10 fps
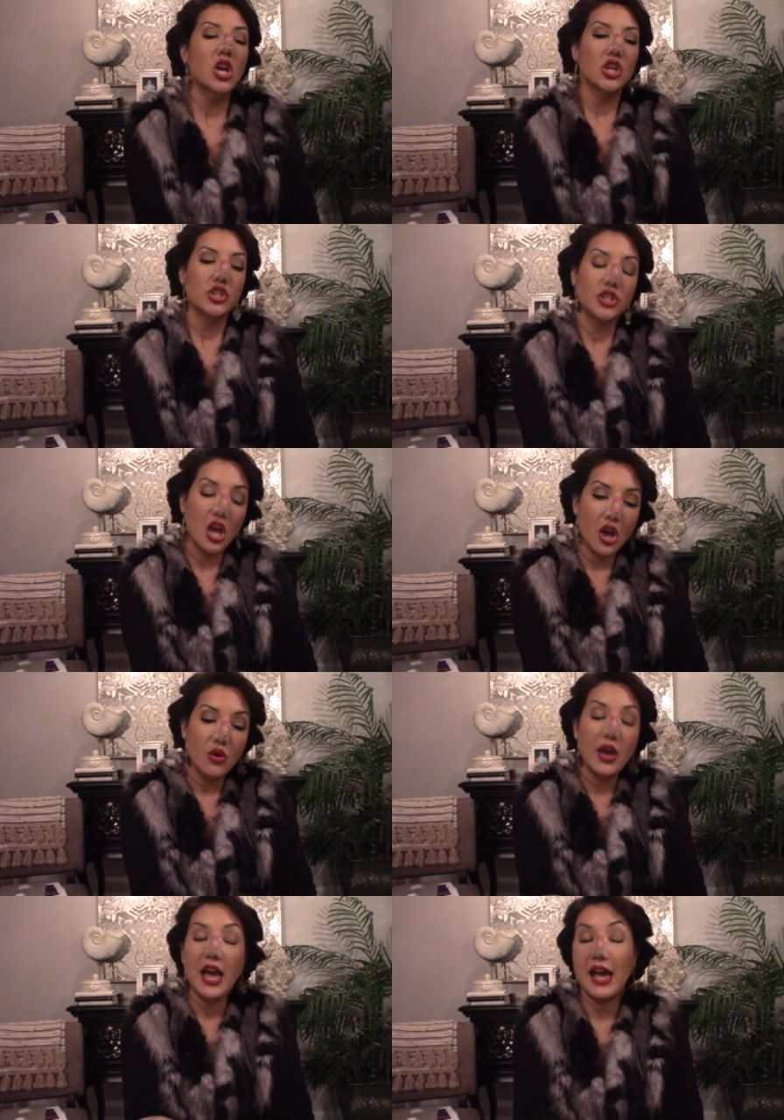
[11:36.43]
So
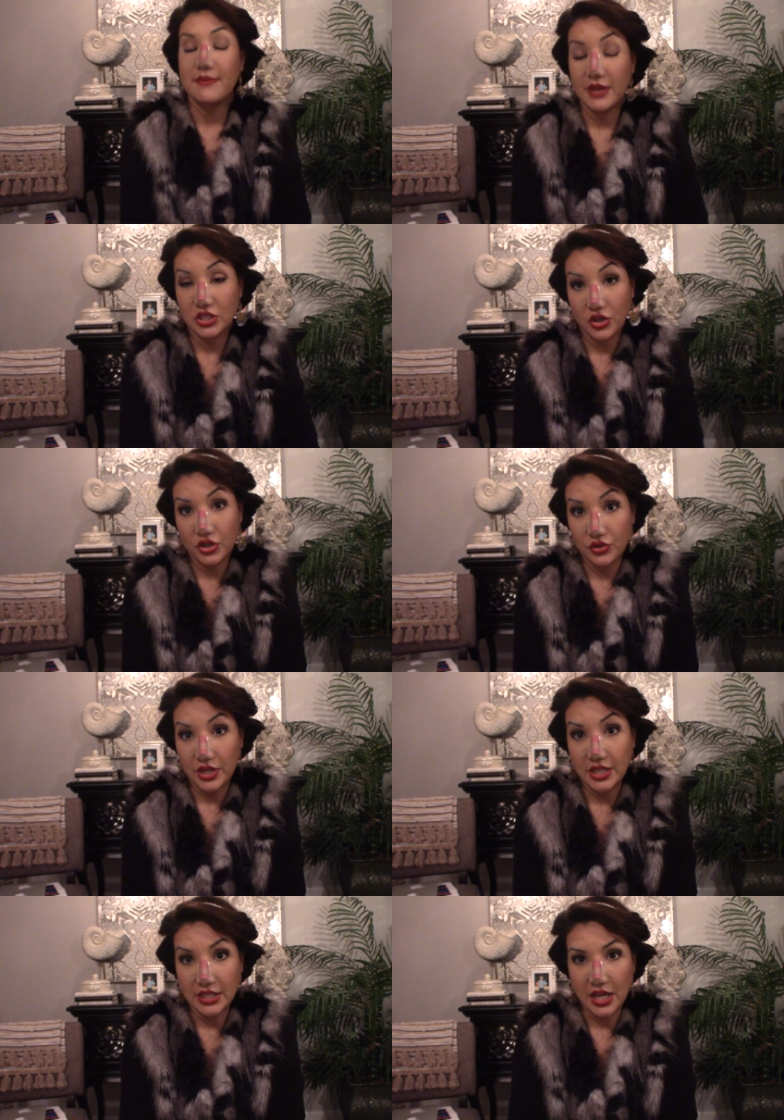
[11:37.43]
had my
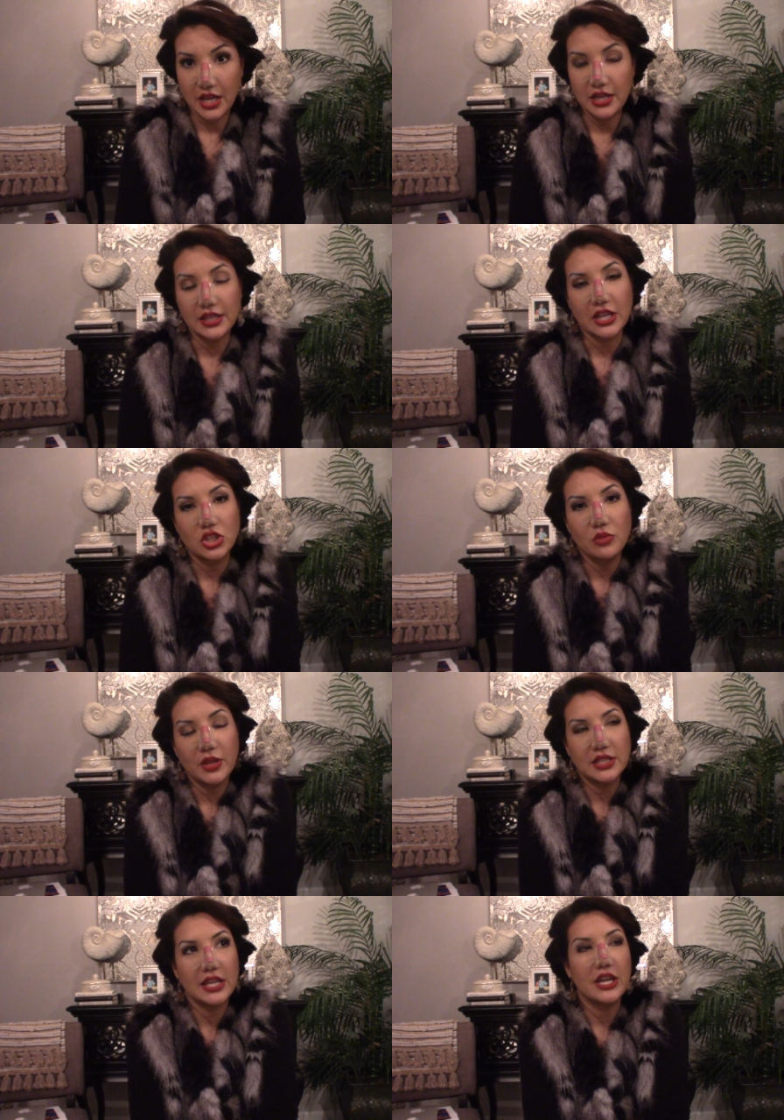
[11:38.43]
surgery done like 2
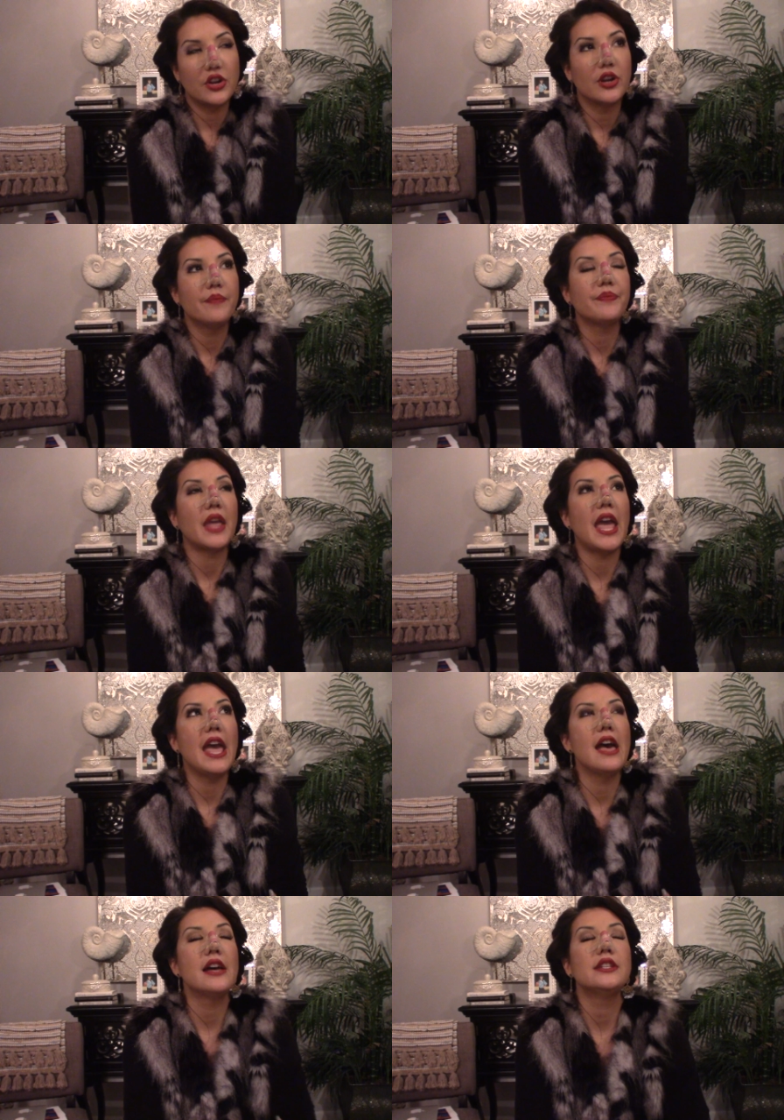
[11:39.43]
months later,
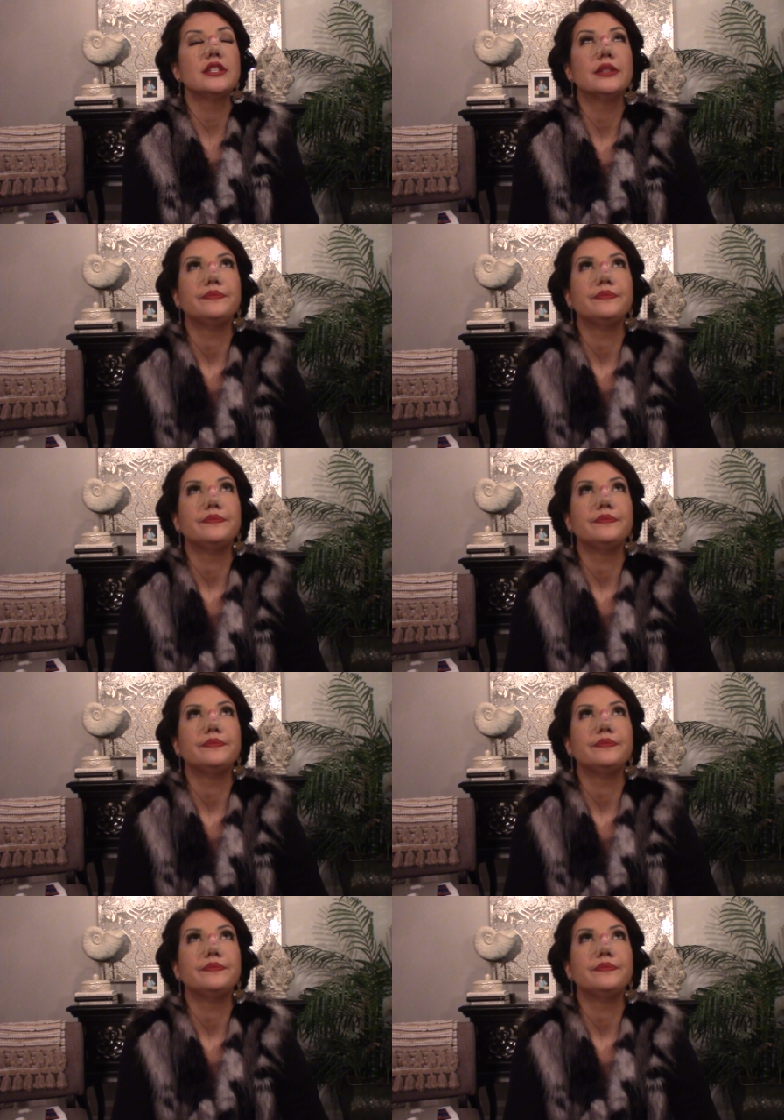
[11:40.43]
and